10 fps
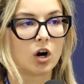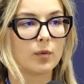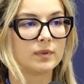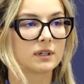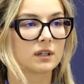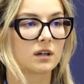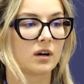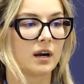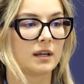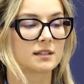Optical
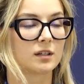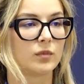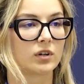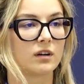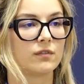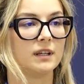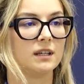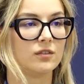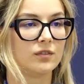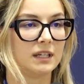coherence
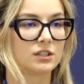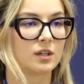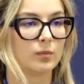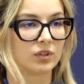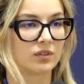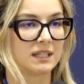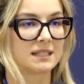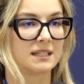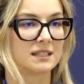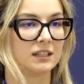tomography reached a moderate
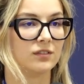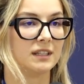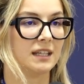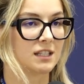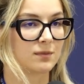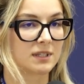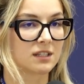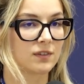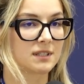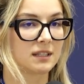sensitivity and
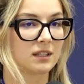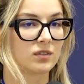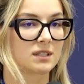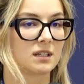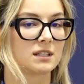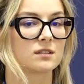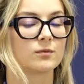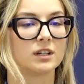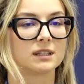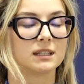specificity result,
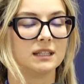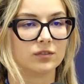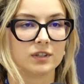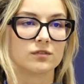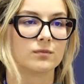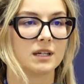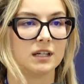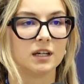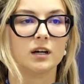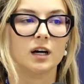but it was
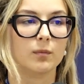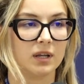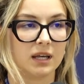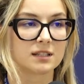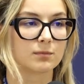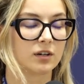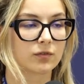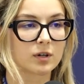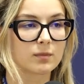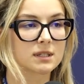very balanced
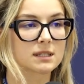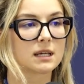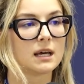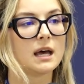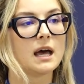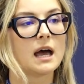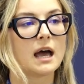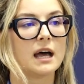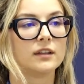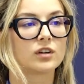performance.
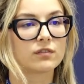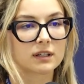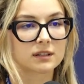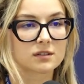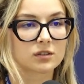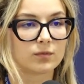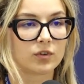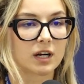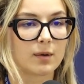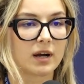And reflectance
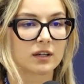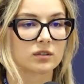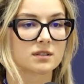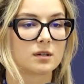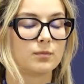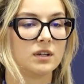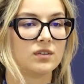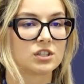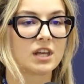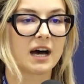confocal microscopy
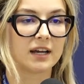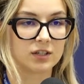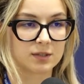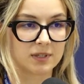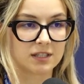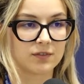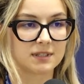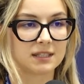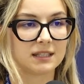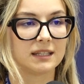reached higher
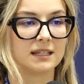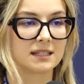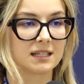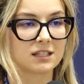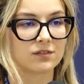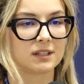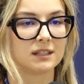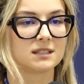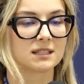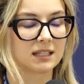specificity than
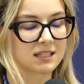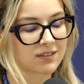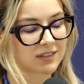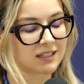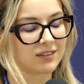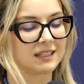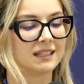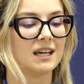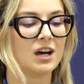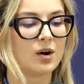
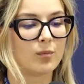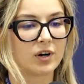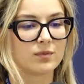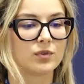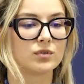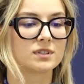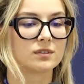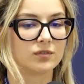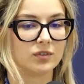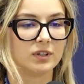sensitivity, but both
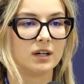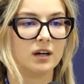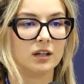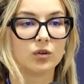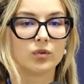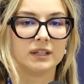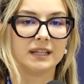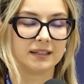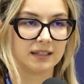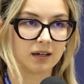were lower
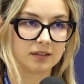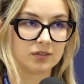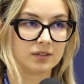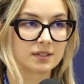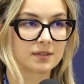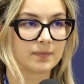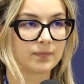than the others.